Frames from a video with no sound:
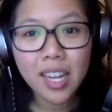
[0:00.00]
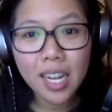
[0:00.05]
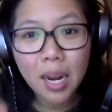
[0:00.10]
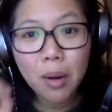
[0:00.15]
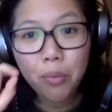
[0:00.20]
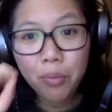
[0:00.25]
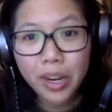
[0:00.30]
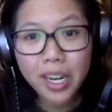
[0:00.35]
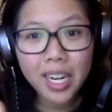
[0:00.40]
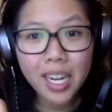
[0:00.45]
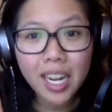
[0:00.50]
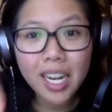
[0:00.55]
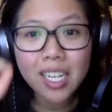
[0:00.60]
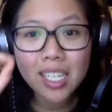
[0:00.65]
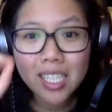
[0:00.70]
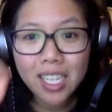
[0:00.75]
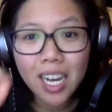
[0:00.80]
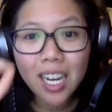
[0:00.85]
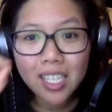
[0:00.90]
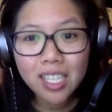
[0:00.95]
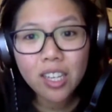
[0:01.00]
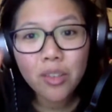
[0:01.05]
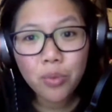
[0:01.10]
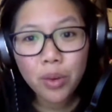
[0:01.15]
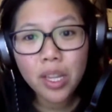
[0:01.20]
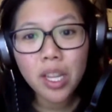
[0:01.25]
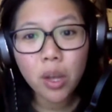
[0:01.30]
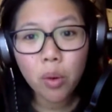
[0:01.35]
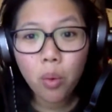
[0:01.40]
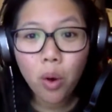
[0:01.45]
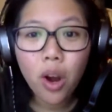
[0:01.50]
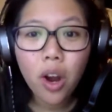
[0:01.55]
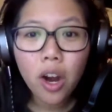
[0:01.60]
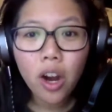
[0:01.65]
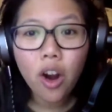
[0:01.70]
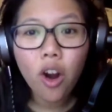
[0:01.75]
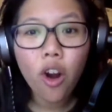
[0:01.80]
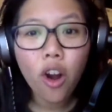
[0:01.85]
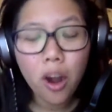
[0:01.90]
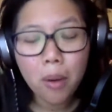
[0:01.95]
like I'm reading it, does it really
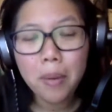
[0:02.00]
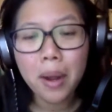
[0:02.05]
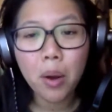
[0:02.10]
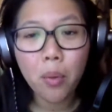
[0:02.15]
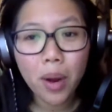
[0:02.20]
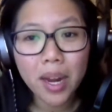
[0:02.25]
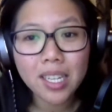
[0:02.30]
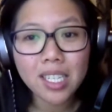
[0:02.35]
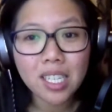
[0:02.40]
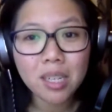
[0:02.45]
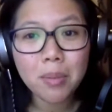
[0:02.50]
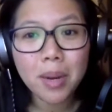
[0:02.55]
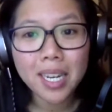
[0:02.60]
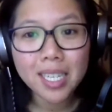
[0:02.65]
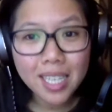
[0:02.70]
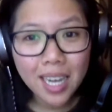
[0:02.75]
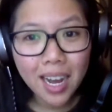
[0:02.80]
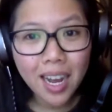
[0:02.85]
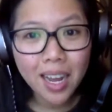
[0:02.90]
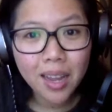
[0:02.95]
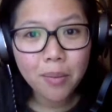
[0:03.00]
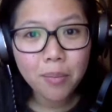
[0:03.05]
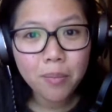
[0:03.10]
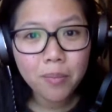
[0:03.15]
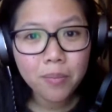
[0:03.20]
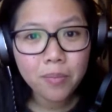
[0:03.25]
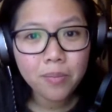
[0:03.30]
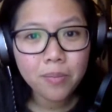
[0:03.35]
work or am I wasting my time?